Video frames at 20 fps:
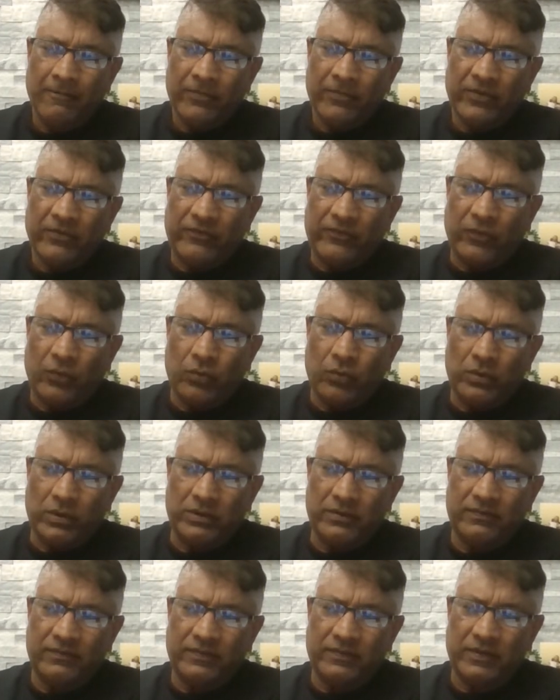phone
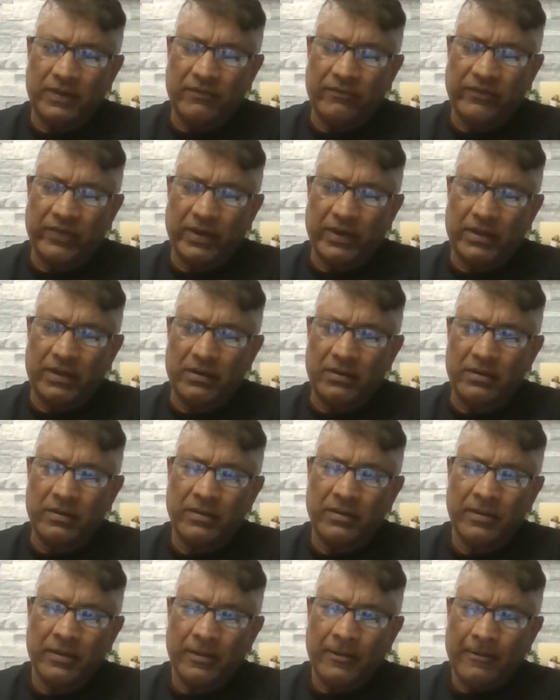and see if I can
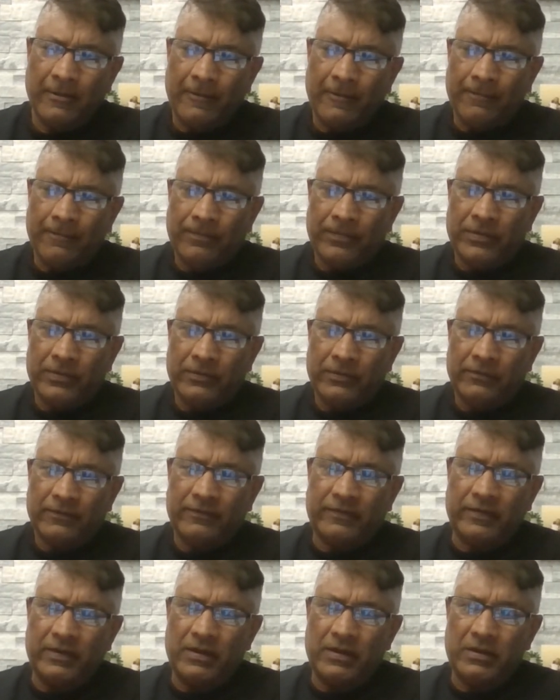
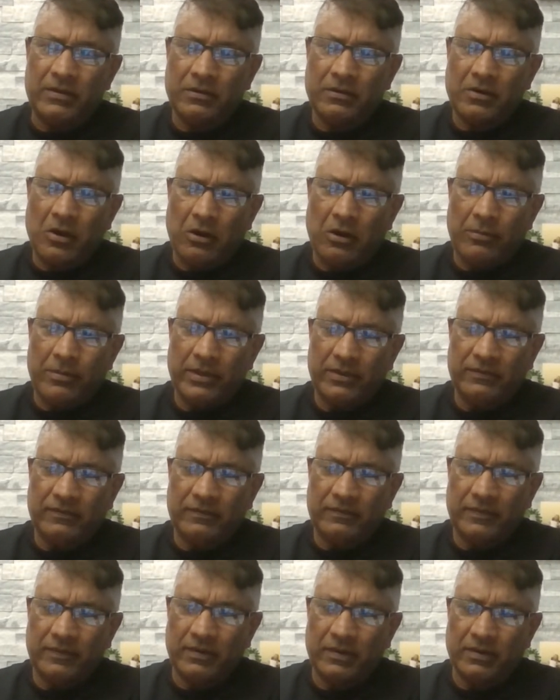see the comments.